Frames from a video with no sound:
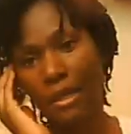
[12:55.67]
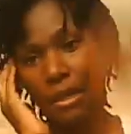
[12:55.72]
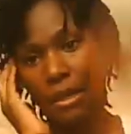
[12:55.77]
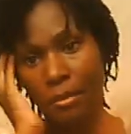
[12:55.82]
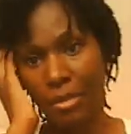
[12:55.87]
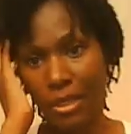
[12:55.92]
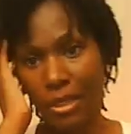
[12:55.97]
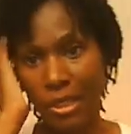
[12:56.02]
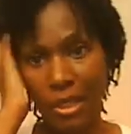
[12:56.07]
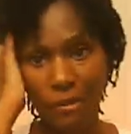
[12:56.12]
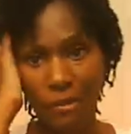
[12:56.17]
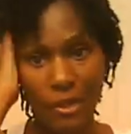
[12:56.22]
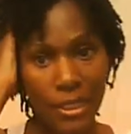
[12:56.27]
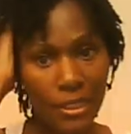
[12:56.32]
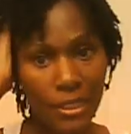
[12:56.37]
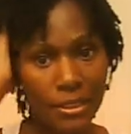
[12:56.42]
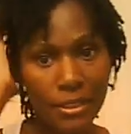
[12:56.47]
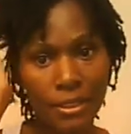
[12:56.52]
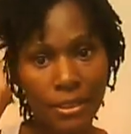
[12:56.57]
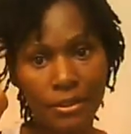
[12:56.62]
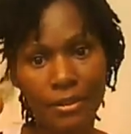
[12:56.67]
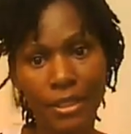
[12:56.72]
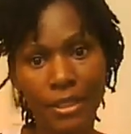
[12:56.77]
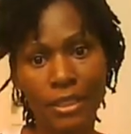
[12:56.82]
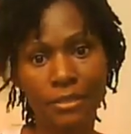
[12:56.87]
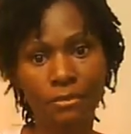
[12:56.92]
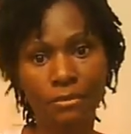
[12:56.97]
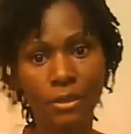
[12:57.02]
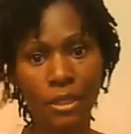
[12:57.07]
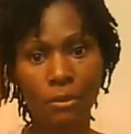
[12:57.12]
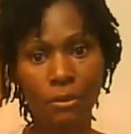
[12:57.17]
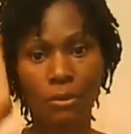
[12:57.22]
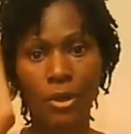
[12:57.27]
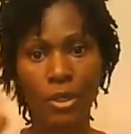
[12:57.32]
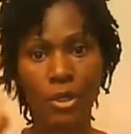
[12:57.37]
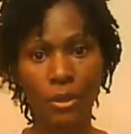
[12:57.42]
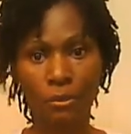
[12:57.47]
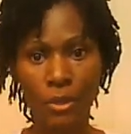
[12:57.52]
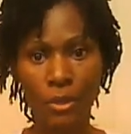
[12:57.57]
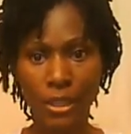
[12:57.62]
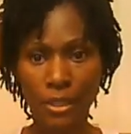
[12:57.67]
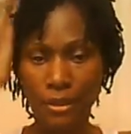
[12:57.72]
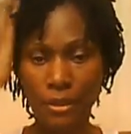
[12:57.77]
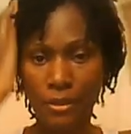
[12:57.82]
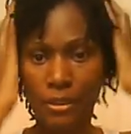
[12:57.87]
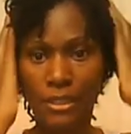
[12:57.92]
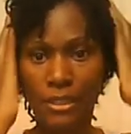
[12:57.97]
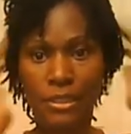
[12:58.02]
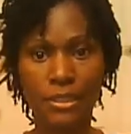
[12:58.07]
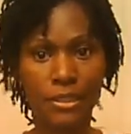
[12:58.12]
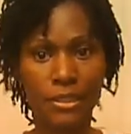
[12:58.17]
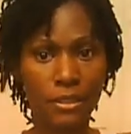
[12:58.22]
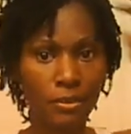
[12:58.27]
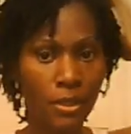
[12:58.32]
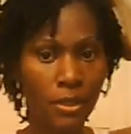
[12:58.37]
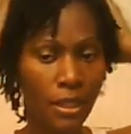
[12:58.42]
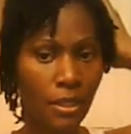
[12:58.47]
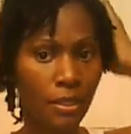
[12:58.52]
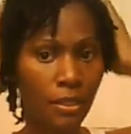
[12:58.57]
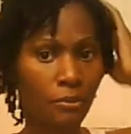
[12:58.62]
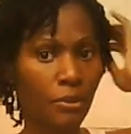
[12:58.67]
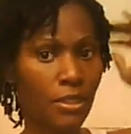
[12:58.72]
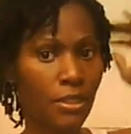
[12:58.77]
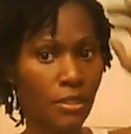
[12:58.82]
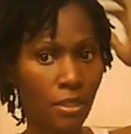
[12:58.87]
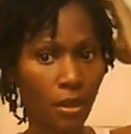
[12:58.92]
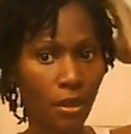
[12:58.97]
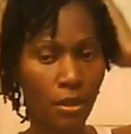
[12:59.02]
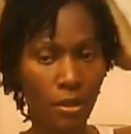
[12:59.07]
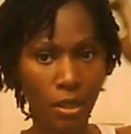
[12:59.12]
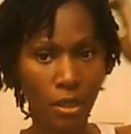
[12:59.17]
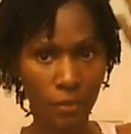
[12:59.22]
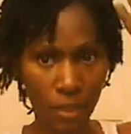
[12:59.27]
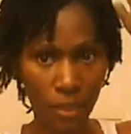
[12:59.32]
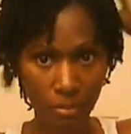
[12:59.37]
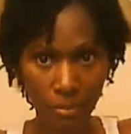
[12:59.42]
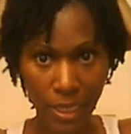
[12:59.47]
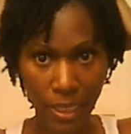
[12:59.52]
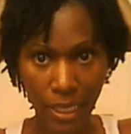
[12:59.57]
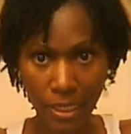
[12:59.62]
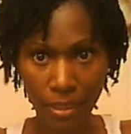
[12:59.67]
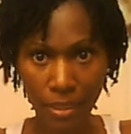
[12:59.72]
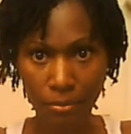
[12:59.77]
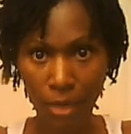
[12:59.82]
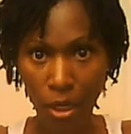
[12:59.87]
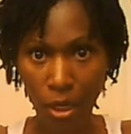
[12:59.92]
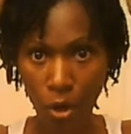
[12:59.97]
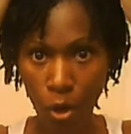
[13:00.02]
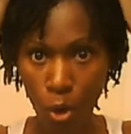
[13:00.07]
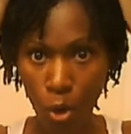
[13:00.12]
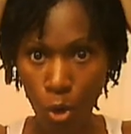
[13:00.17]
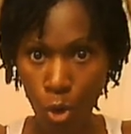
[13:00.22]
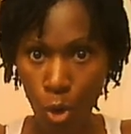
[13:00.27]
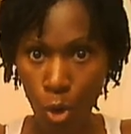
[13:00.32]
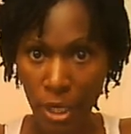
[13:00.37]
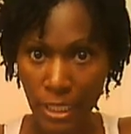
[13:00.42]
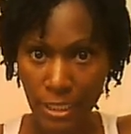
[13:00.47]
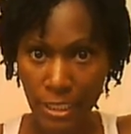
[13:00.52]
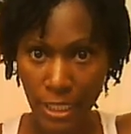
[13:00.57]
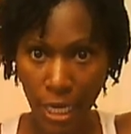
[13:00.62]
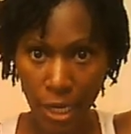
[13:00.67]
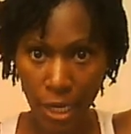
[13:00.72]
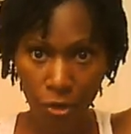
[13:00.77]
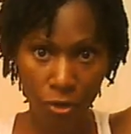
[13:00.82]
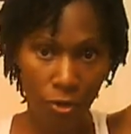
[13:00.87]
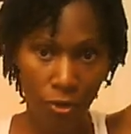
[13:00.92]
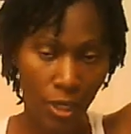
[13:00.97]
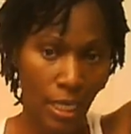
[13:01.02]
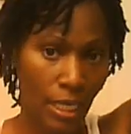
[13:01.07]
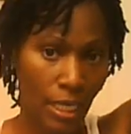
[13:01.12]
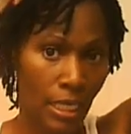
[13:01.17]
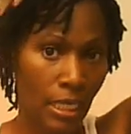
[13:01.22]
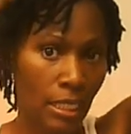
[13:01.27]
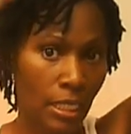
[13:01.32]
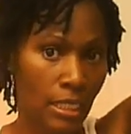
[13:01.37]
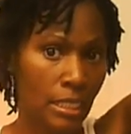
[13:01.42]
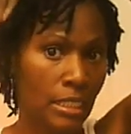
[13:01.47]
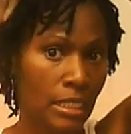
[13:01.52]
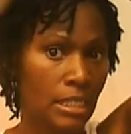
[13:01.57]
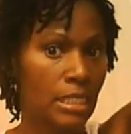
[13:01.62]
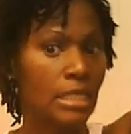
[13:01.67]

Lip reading: But anyways, that's what I'm working with. This is the end result of combining my whole entire head.